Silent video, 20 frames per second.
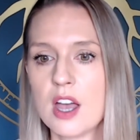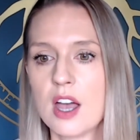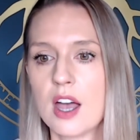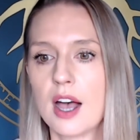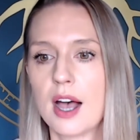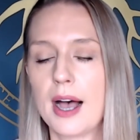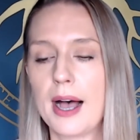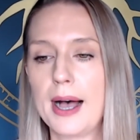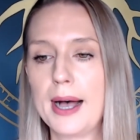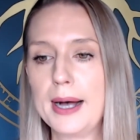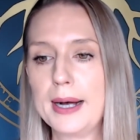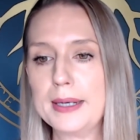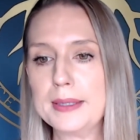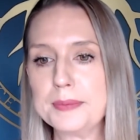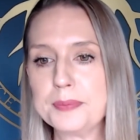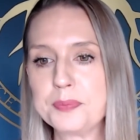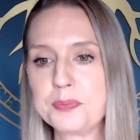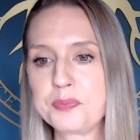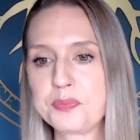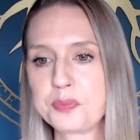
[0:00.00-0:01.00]

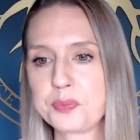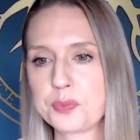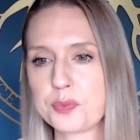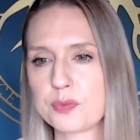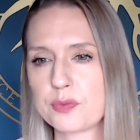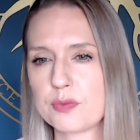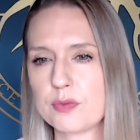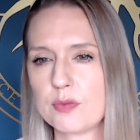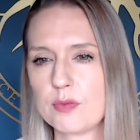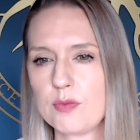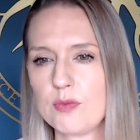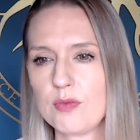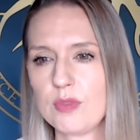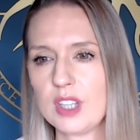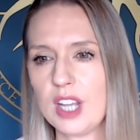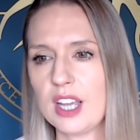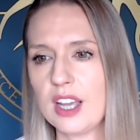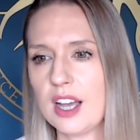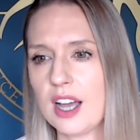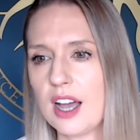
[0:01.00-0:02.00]
Um,
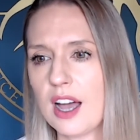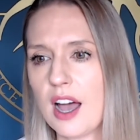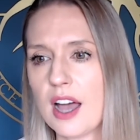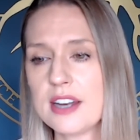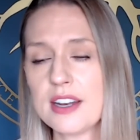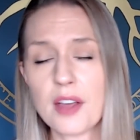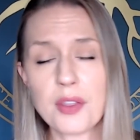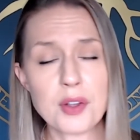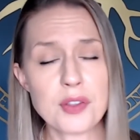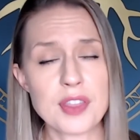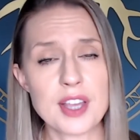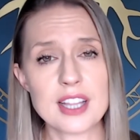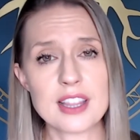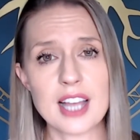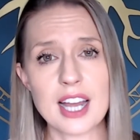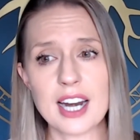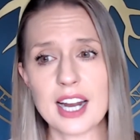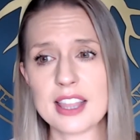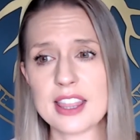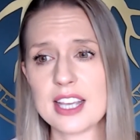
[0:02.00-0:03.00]
another thing that
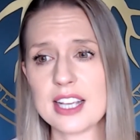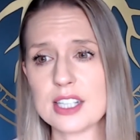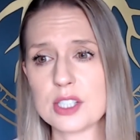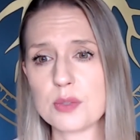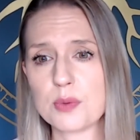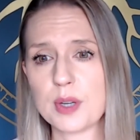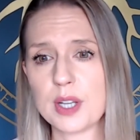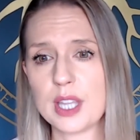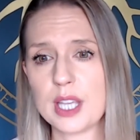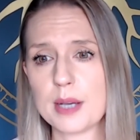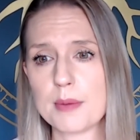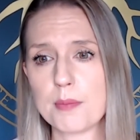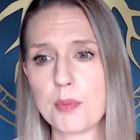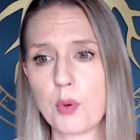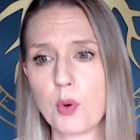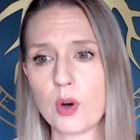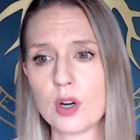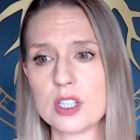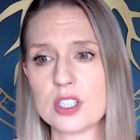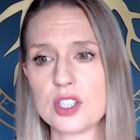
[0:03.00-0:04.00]
I think is really
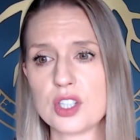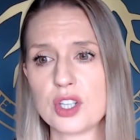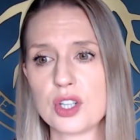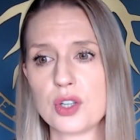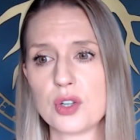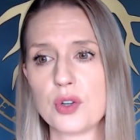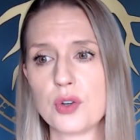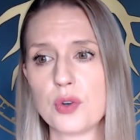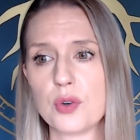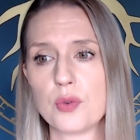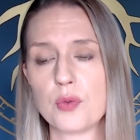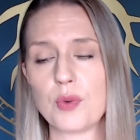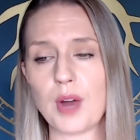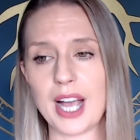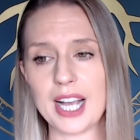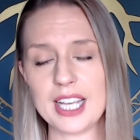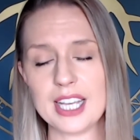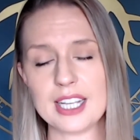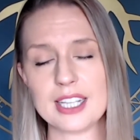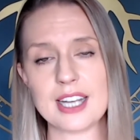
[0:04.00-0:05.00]
important to
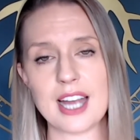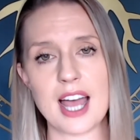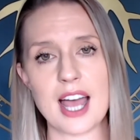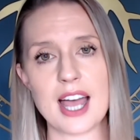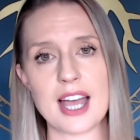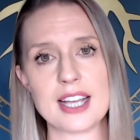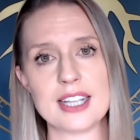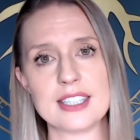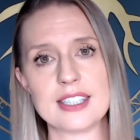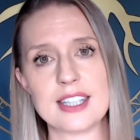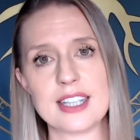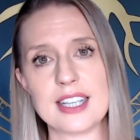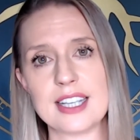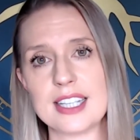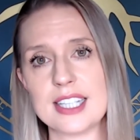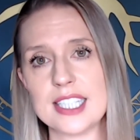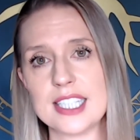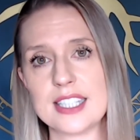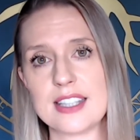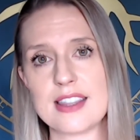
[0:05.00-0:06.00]
recognize
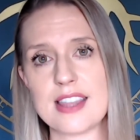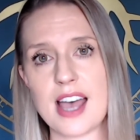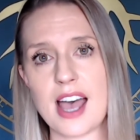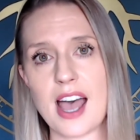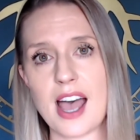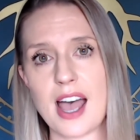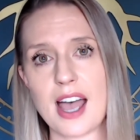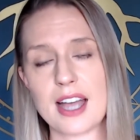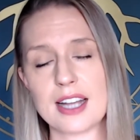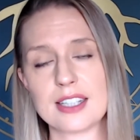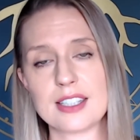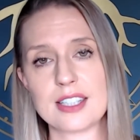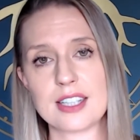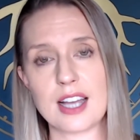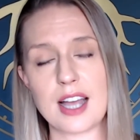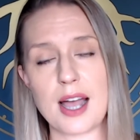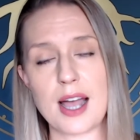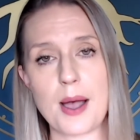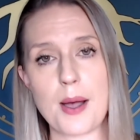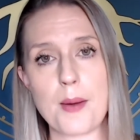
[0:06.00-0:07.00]
is that
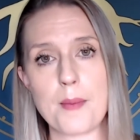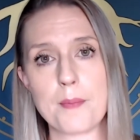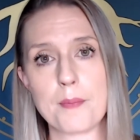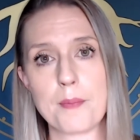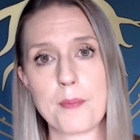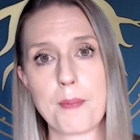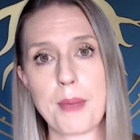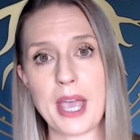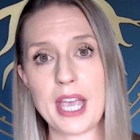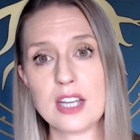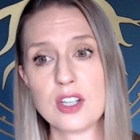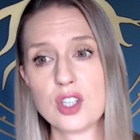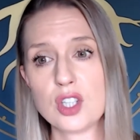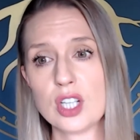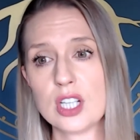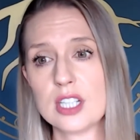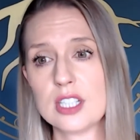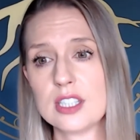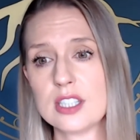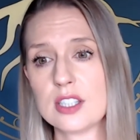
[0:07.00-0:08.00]
um,
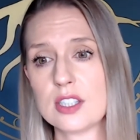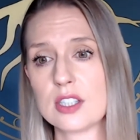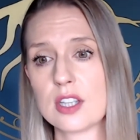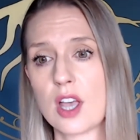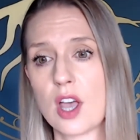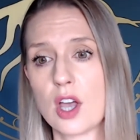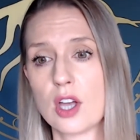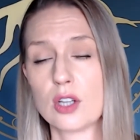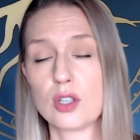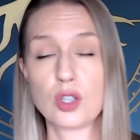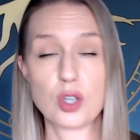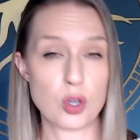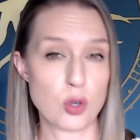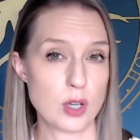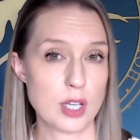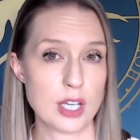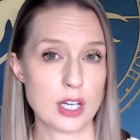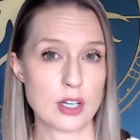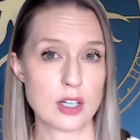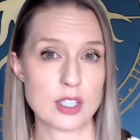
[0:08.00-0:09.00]
patients Two
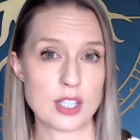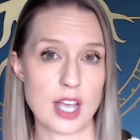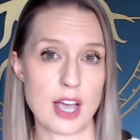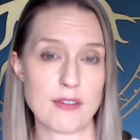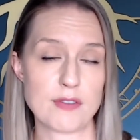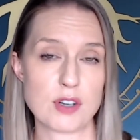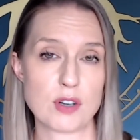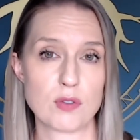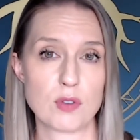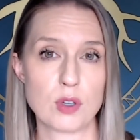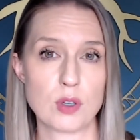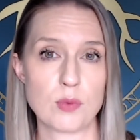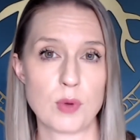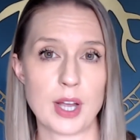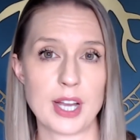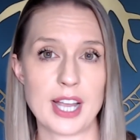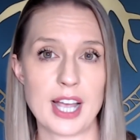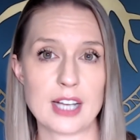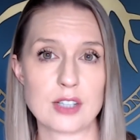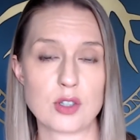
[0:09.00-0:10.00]
years after Roux-en-Y
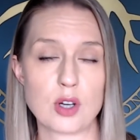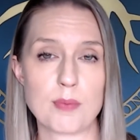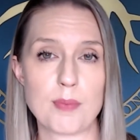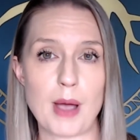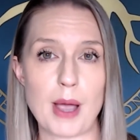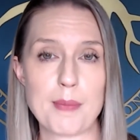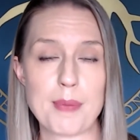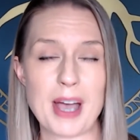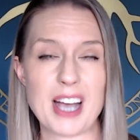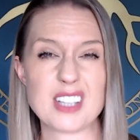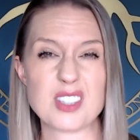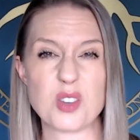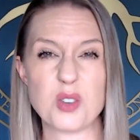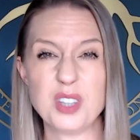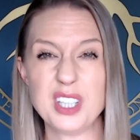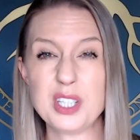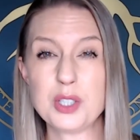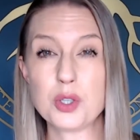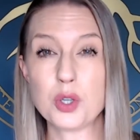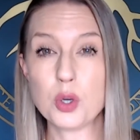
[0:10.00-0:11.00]
gastric bypass, only
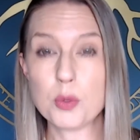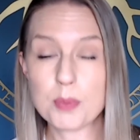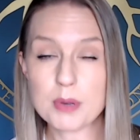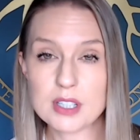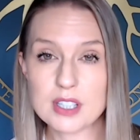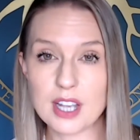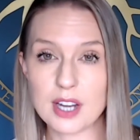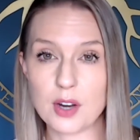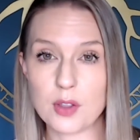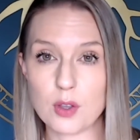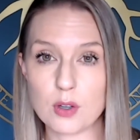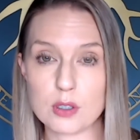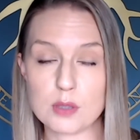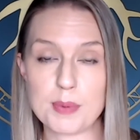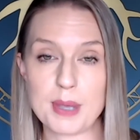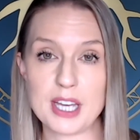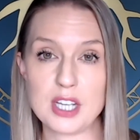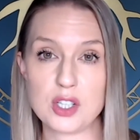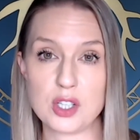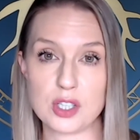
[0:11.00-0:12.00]
2% of those
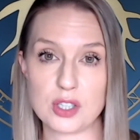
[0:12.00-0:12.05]
patients are